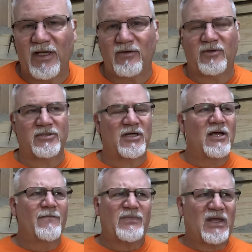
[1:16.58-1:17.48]
In other words,
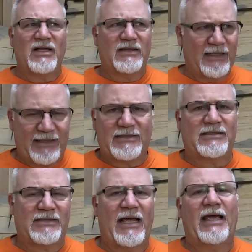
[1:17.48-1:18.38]
let's
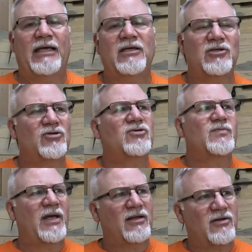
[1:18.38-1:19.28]
say you
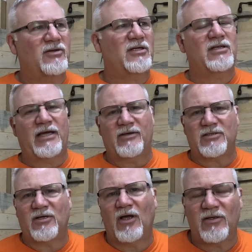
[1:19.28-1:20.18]
spend
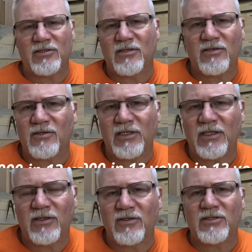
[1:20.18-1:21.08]
$13,000 in
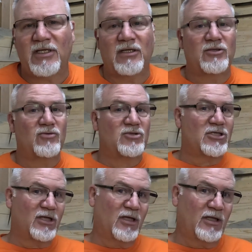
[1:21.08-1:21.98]
13 years in
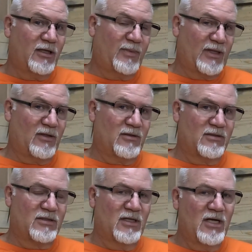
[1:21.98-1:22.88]
utility
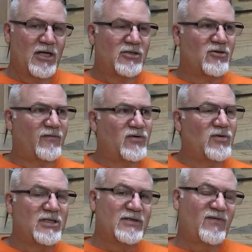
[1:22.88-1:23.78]
bills. So if
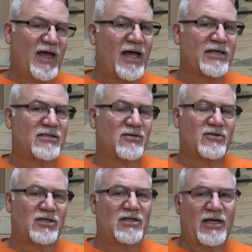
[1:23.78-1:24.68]
you invest
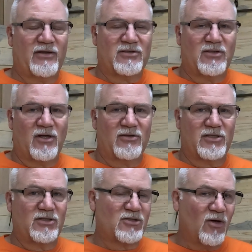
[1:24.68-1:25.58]
$13,000
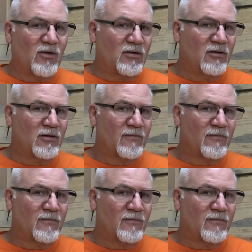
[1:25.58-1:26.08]
in solar,